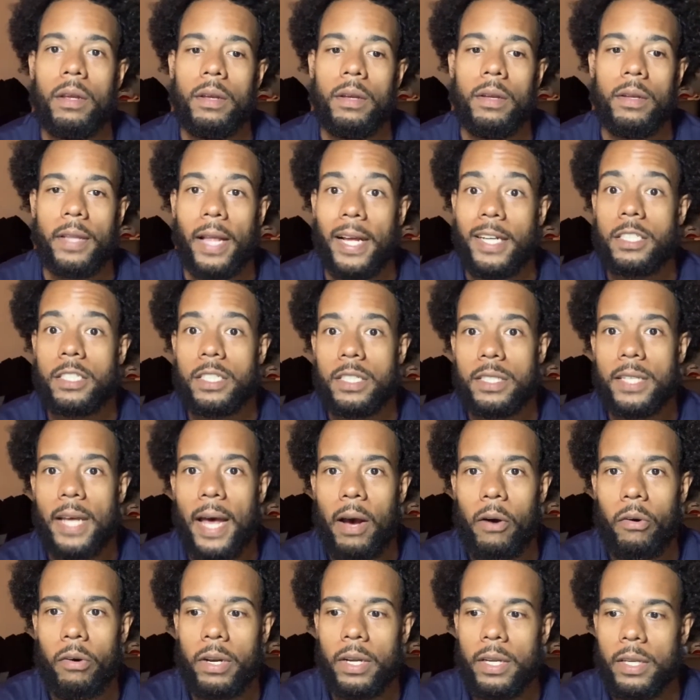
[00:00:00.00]
That's just
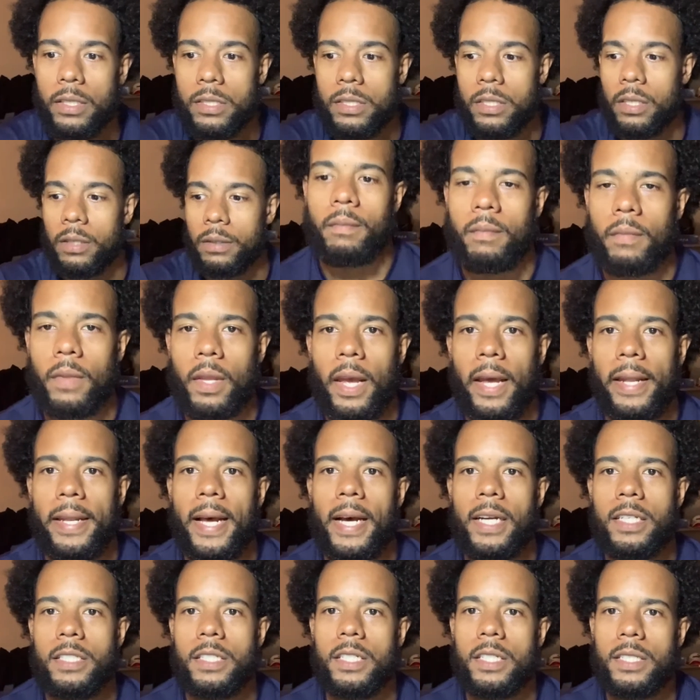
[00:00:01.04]
how it is. And
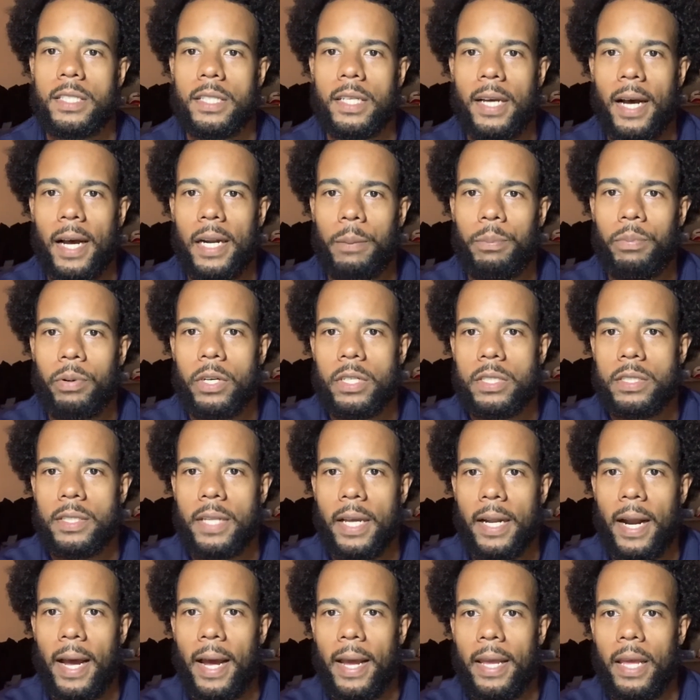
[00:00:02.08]
that's just the kind of person
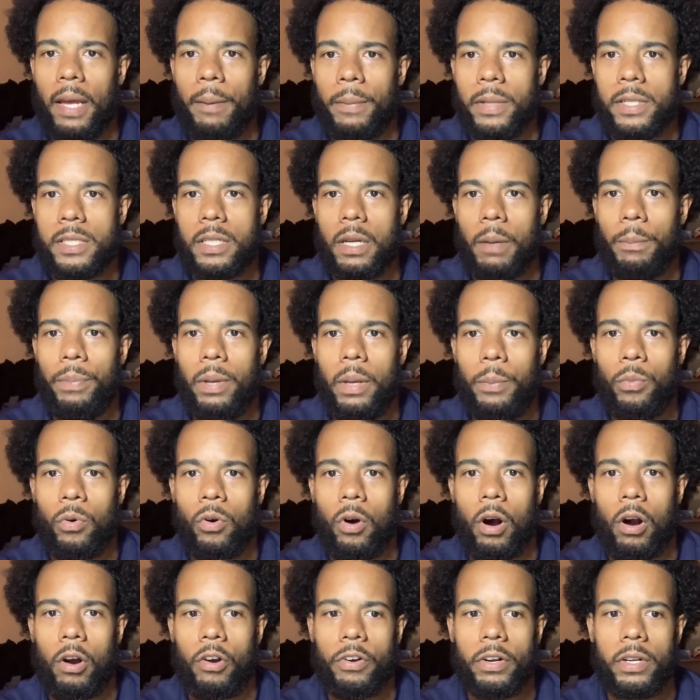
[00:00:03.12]
that I am. And some people
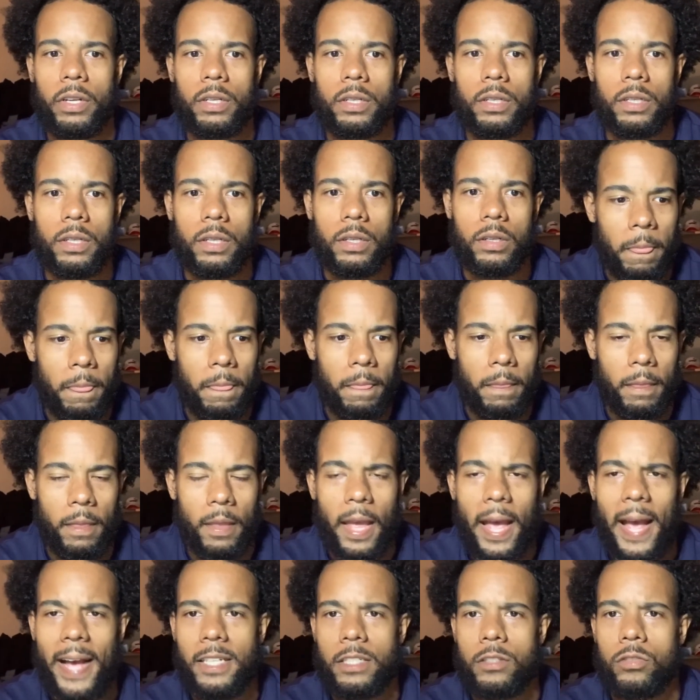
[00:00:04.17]
aren't
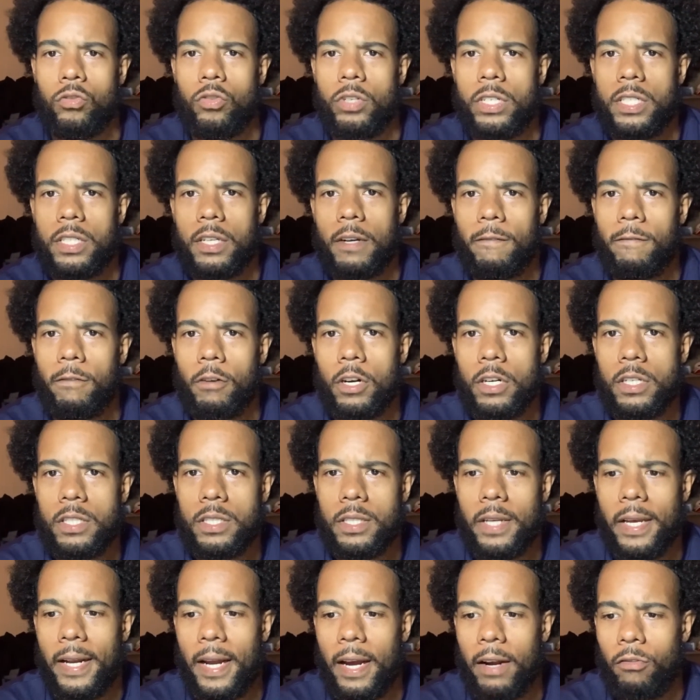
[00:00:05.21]
as risk averse,
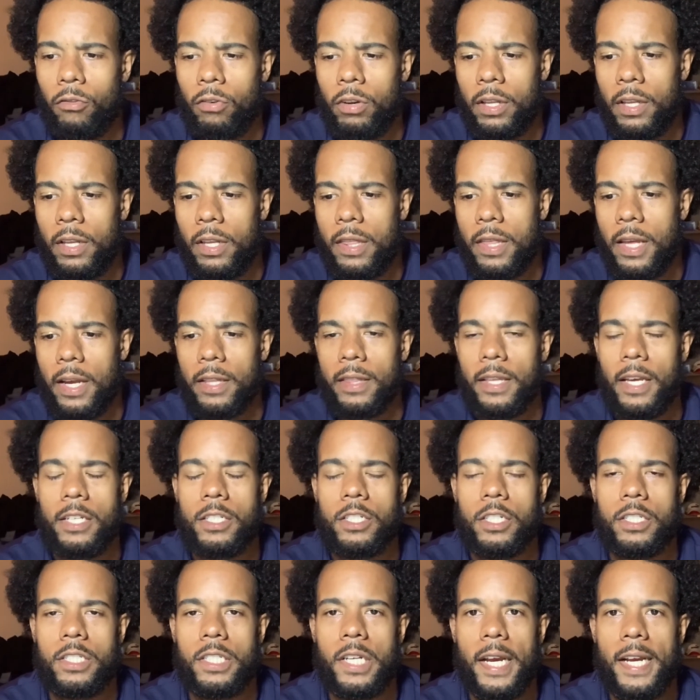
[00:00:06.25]
and I really think they
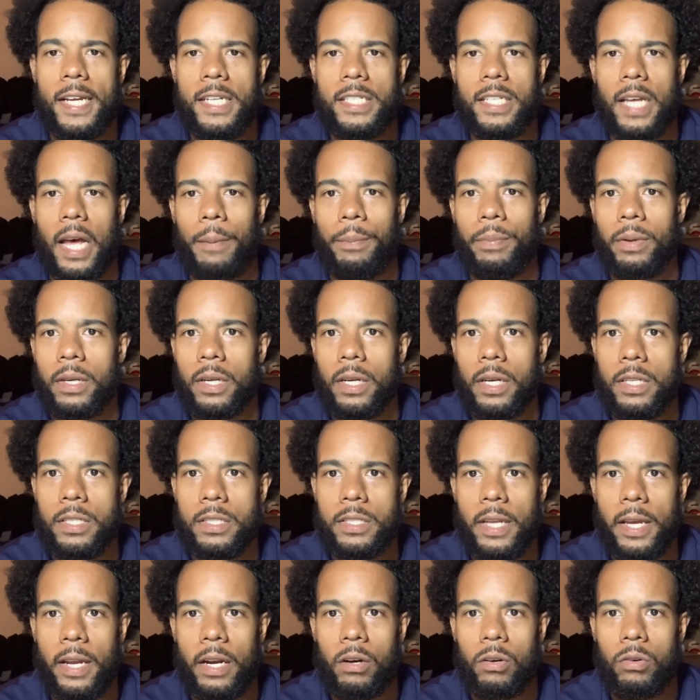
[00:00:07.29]
should change that, because
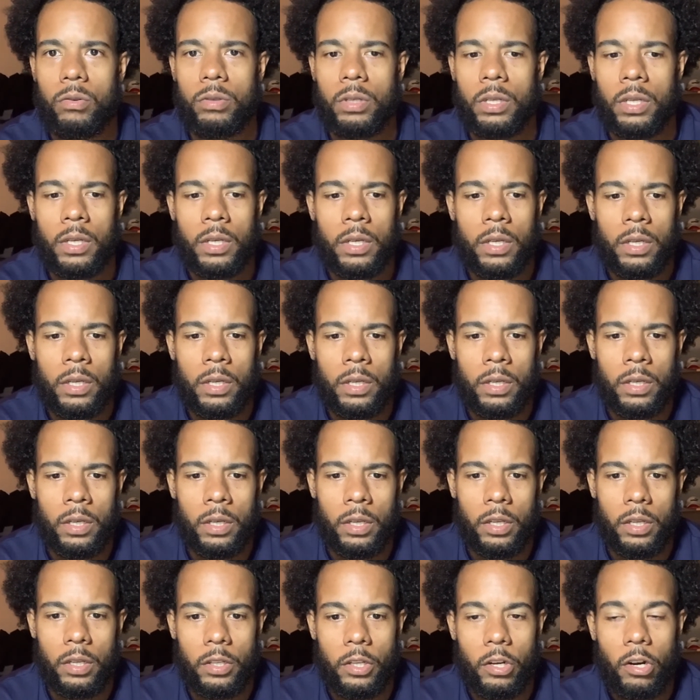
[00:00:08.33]

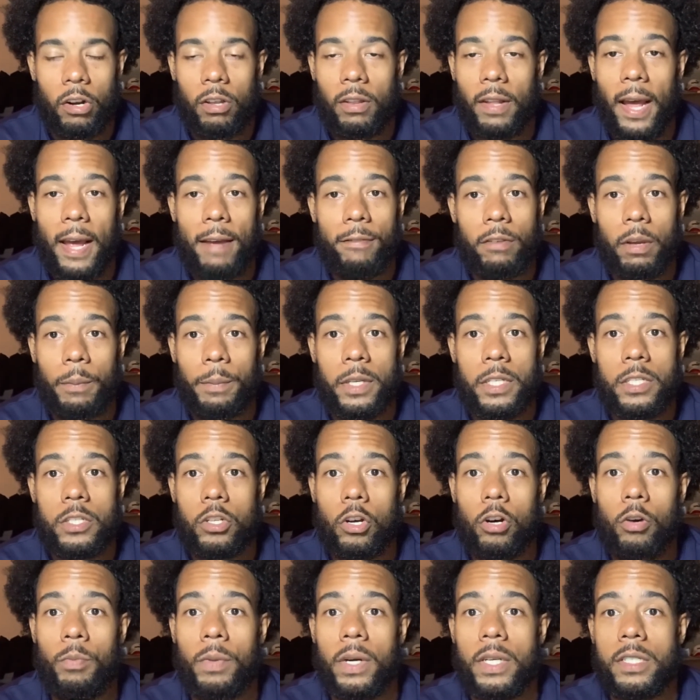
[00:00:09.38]
your life could be
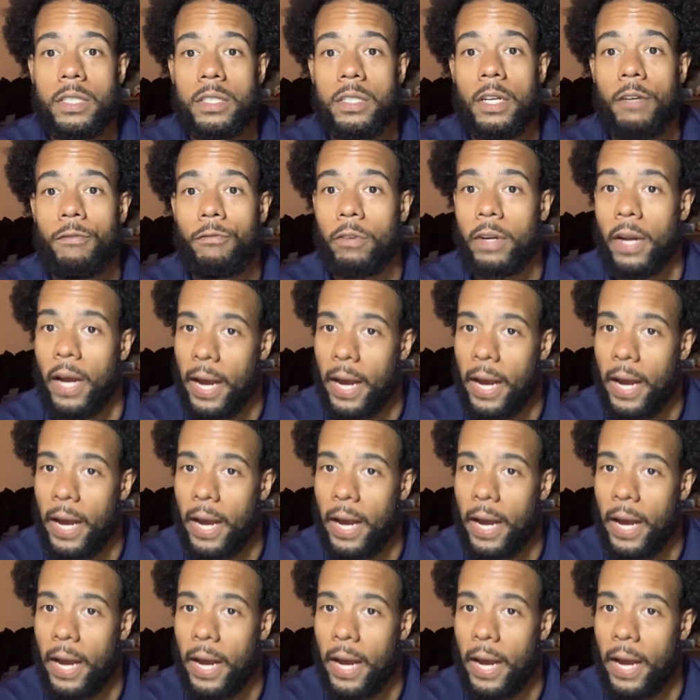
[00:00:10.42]
so much different.